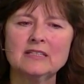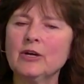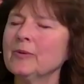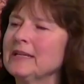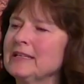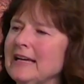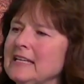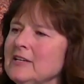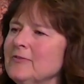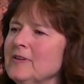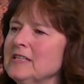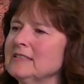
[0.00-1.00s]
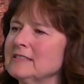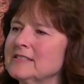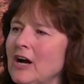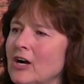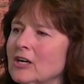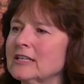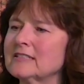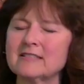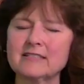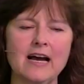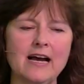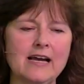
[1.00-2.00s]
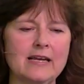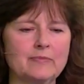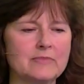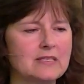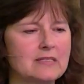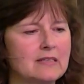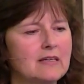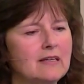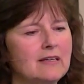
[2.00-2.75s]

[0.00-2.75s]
knowing that even in the darkest times,